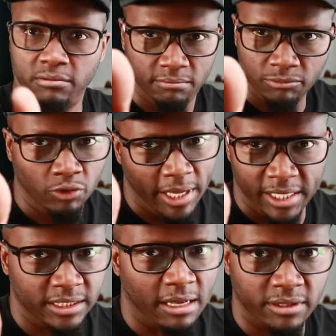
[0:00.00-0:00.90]
you
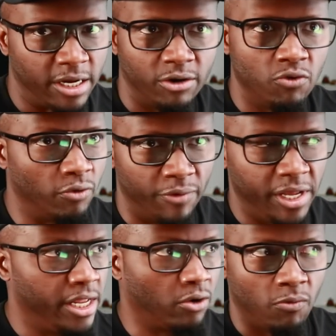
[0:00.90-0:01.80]
ladies out there who are
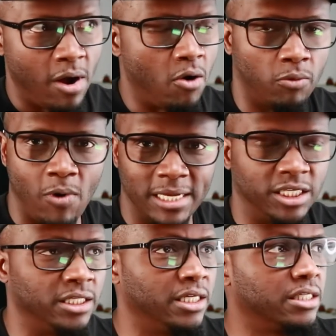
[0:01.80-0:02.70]
reading or
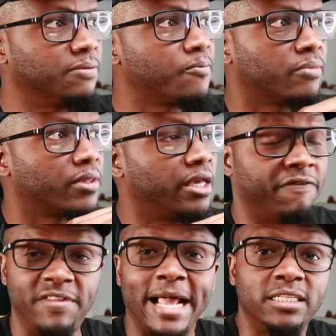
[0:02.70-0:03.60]
watching this,
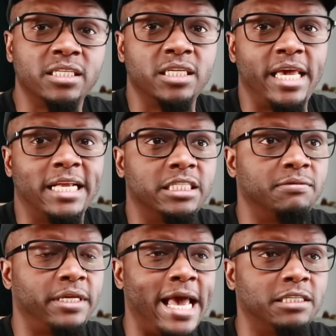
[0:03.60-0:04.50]
if that doesn't
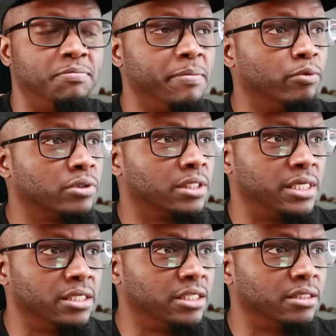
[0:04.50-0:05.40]
catch people's
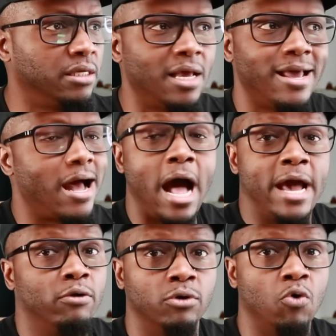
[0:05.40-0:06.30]
attention, I
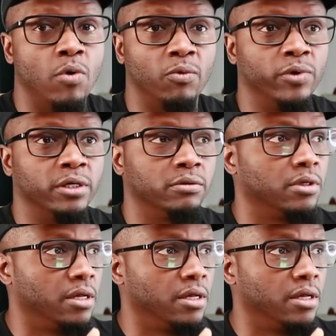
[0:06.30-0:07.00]
don't know what will.